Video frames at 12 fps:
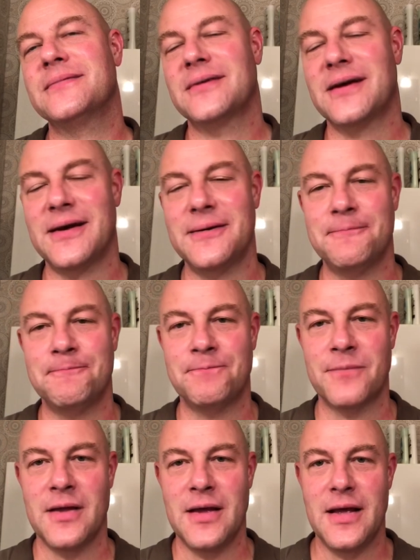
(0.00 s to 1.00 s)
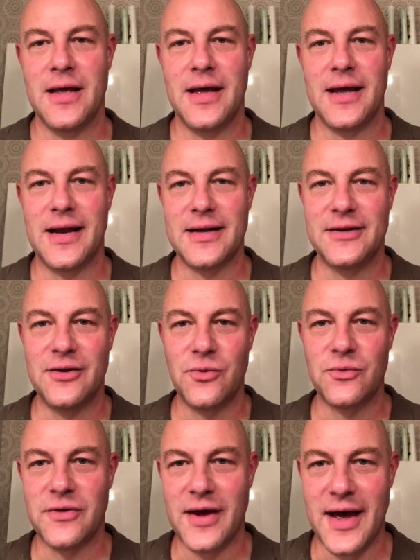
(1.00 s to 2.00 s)
Okay, and I
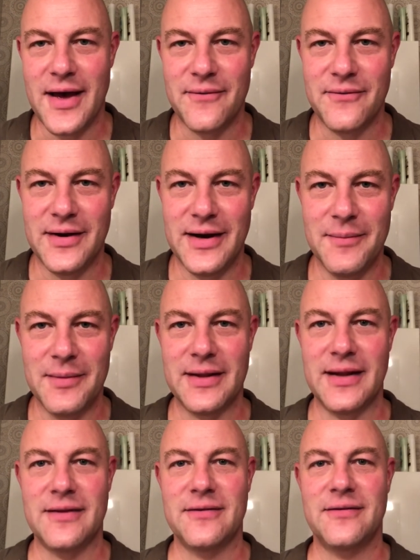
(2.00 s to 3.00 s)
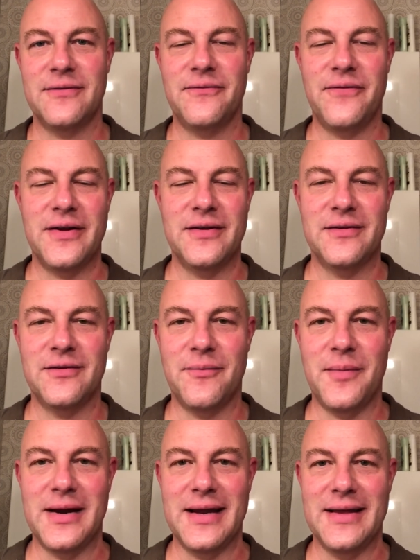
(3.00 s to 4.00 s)
don't have limitless funds of
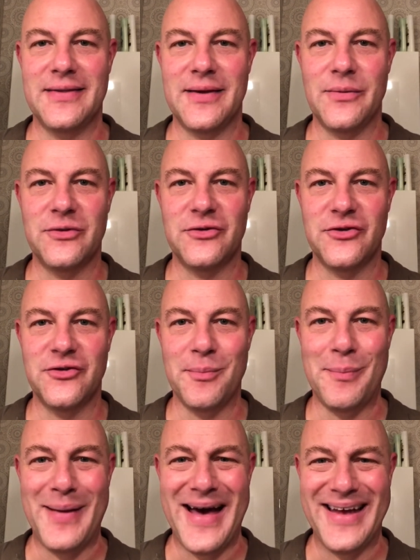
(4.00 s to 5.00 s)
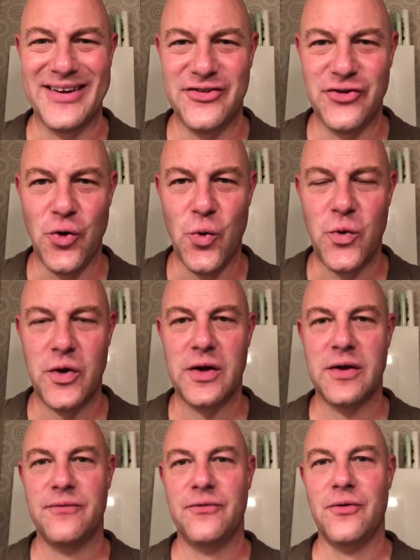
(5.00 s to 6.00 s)
money. That was just a bad joke.
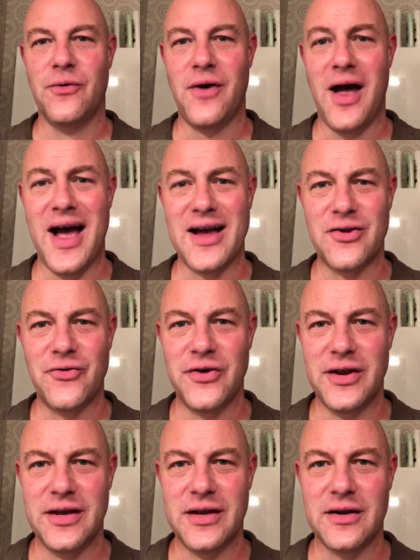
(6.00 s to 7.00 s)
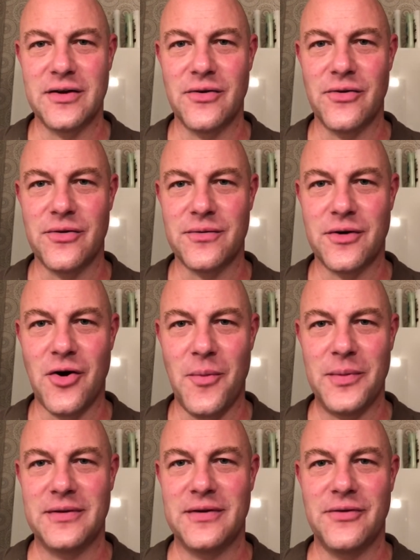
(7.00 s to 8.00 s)
If you're angry and you're
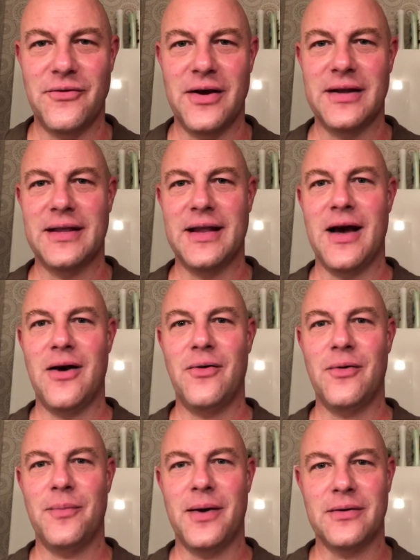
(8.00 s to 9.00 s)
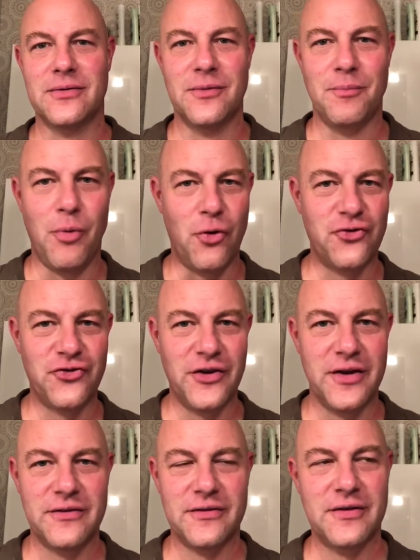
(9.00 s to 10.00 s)
commenting right now about the
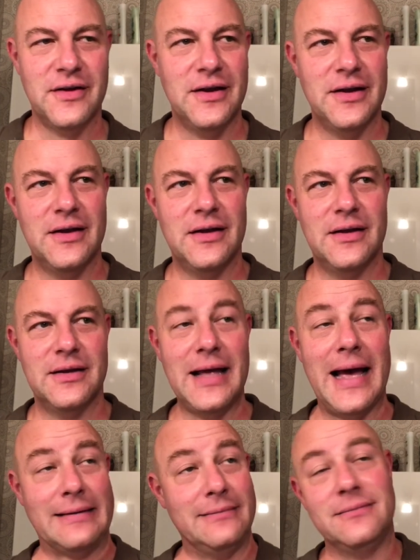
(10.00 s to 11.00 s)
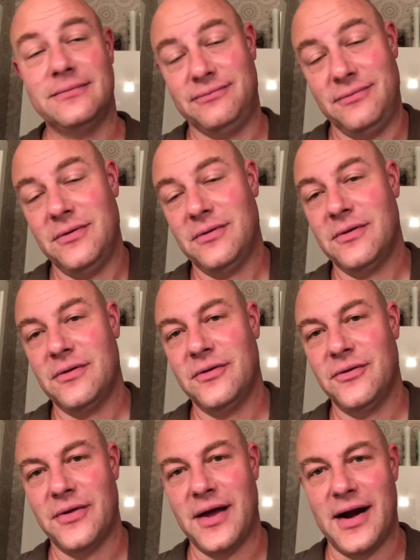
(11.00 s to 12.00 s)
poshness, yeah, you could do
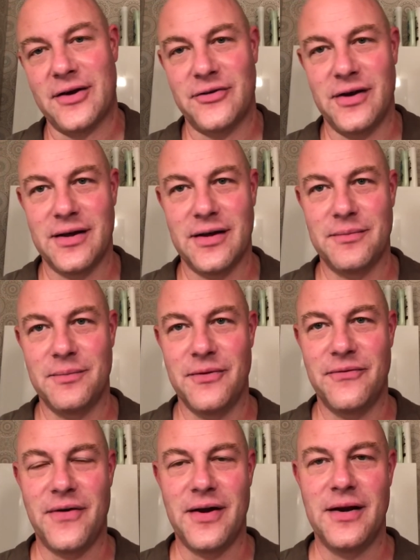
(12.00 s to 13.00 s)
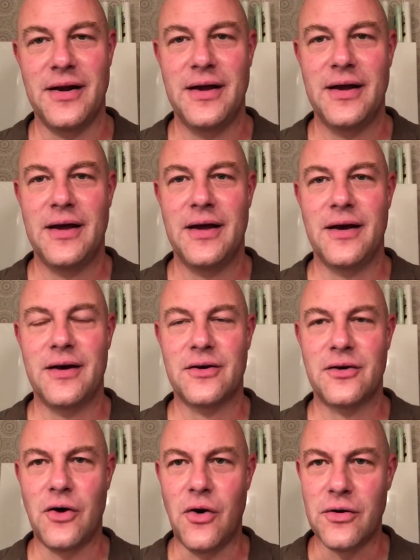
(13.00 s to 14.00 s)
that actually. That'd be fun.
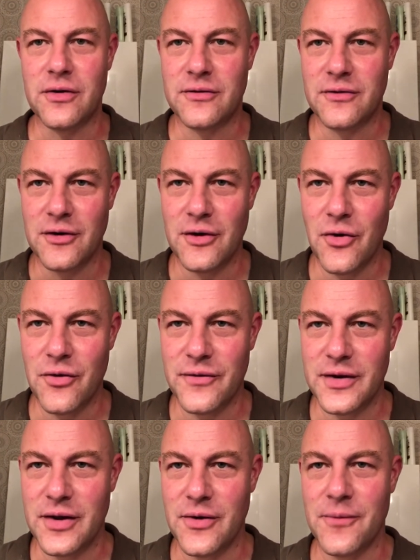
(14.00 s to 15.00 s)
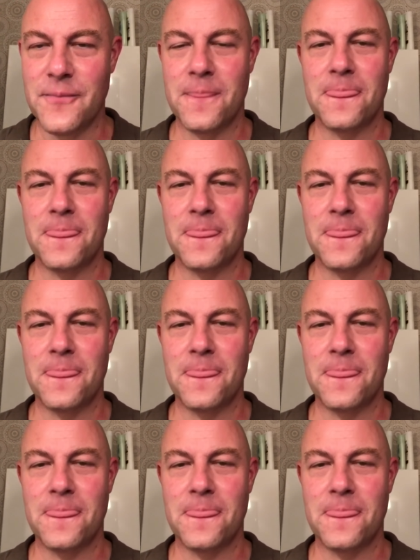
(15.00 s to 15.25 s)
God, it's a long video.